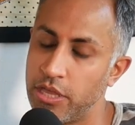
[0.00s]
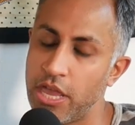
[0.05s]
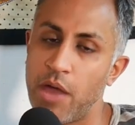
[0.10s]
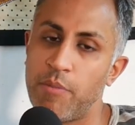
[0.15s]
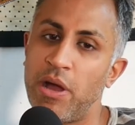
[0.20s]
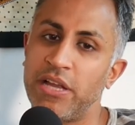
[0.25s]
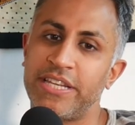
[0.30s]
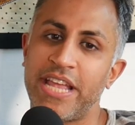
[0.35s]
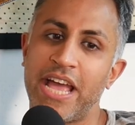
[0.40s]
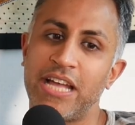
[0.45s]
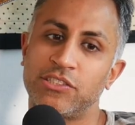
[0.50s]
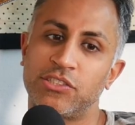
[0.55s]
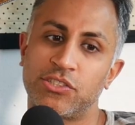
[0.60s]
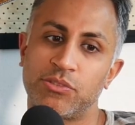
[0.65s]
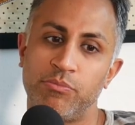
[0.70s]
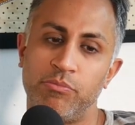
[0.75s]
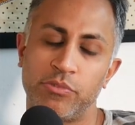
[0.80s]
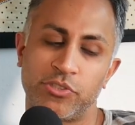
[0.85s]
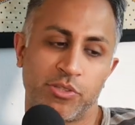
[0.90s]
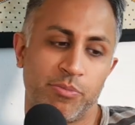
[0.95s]
Yeah, my
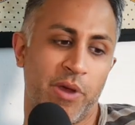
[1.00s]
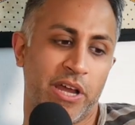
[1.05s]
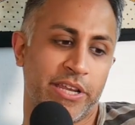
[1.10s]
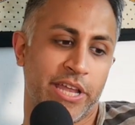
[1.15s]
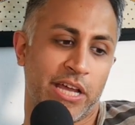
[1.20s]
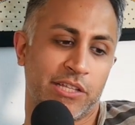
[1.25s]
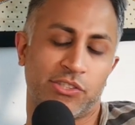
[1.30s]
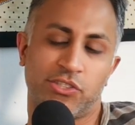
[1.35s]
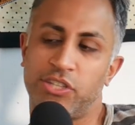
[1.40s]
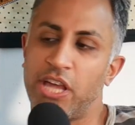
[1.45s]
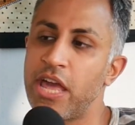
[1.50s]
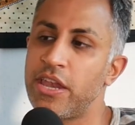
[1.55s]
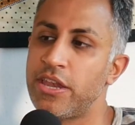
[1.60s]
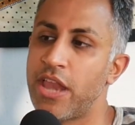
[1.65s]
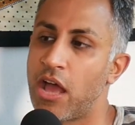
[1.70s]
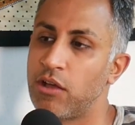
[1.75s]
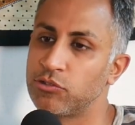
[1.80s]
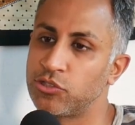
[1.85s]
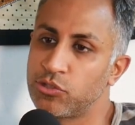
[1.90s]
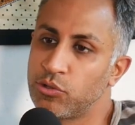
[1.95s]
dad's dead
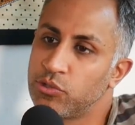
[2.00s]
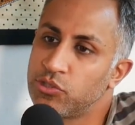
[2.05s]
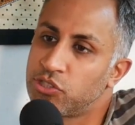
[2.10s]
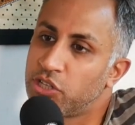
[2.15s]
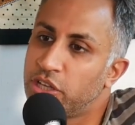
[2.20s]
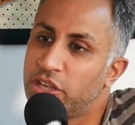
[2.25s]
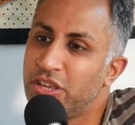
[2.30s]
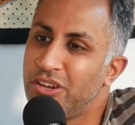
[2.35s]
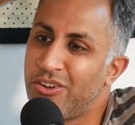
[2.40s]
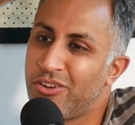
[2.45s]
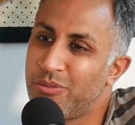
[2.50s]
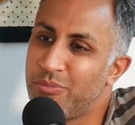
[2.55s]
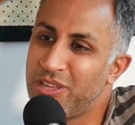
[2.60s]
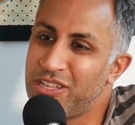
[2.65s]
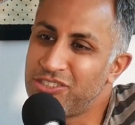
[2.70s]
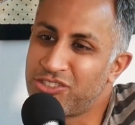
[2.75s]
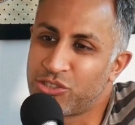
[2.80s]
now, so it's like, you know what I mean.